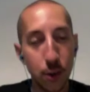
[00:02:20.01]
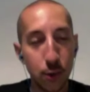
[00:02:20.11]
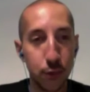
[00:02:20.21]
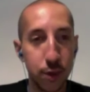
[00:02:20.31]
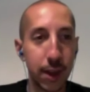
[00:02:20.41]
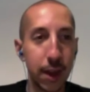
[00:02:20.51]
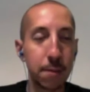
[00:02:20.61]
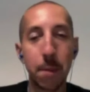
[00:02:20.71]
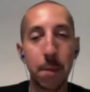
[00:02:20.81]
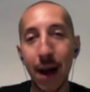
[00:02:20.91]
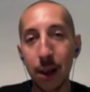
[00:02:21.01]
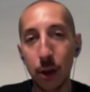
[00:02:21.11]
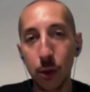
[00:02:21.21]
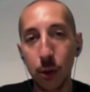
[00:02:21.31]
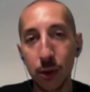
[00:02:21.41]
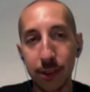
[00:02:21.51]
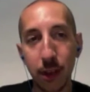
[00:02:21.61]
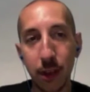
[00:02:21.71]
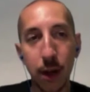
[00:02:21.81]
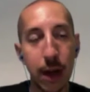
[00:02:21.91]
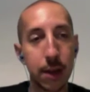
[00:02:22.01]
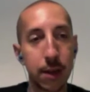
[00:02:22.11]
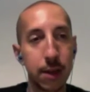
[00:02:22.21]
over again. Buy low and sell high.